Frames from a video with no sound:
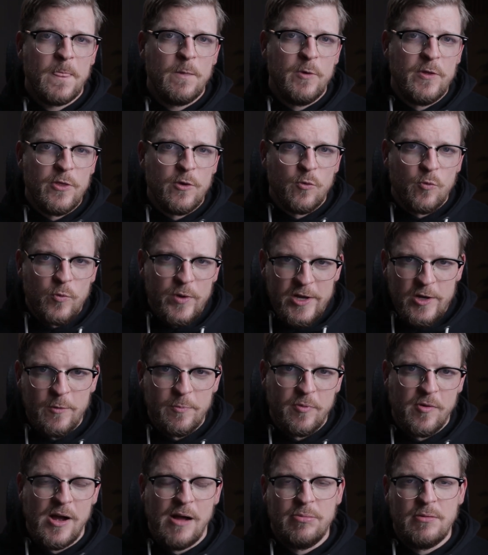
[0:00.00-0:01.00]
when the real
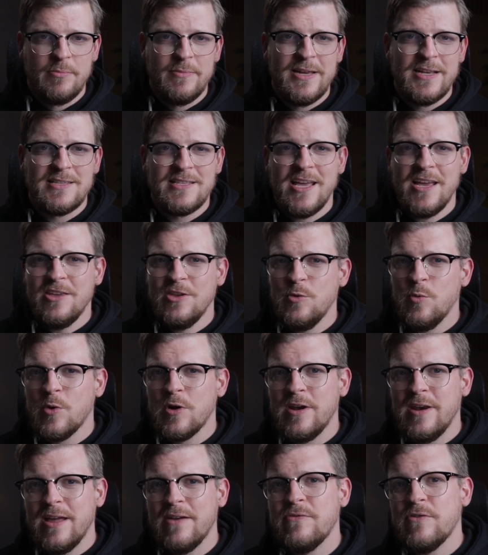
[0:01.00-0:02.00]
problem is that you
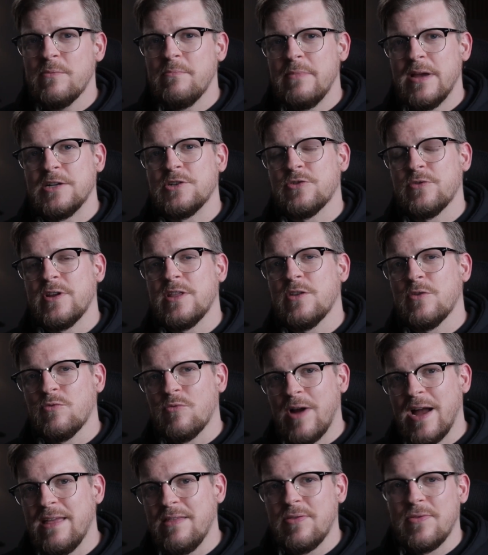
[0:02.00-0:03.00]
were never measuring the
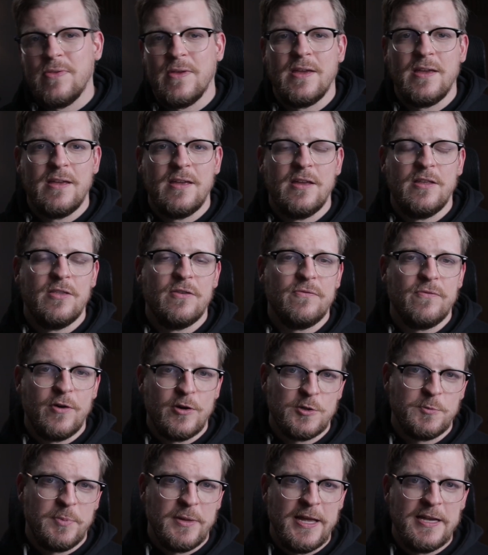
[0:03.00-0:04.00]
right thing in the
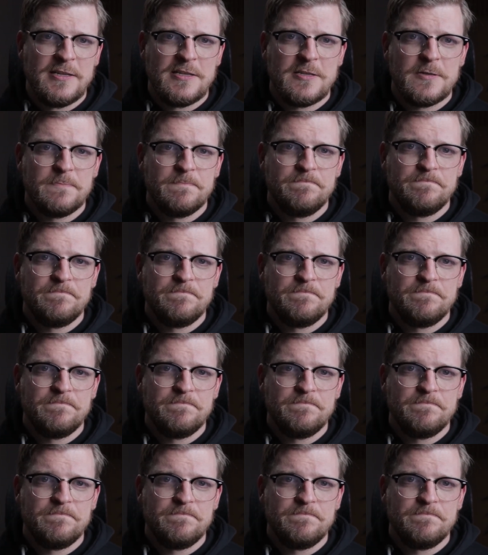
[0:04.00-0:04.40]
first place.